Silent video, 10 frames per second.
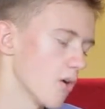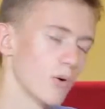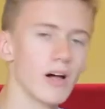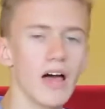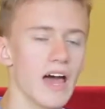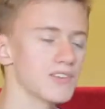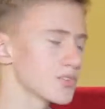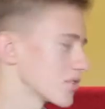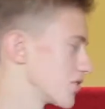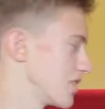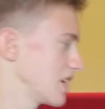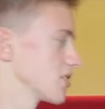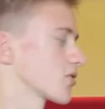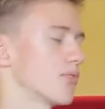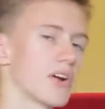Well, as you can see,
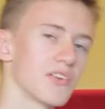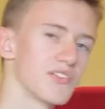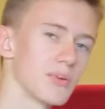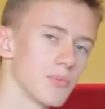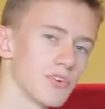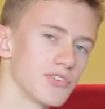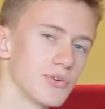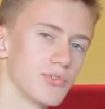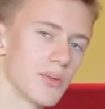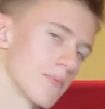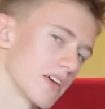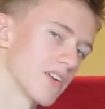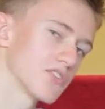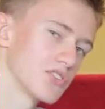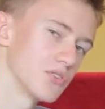it looks very similar to something
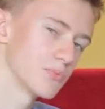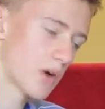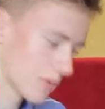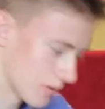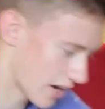else you probably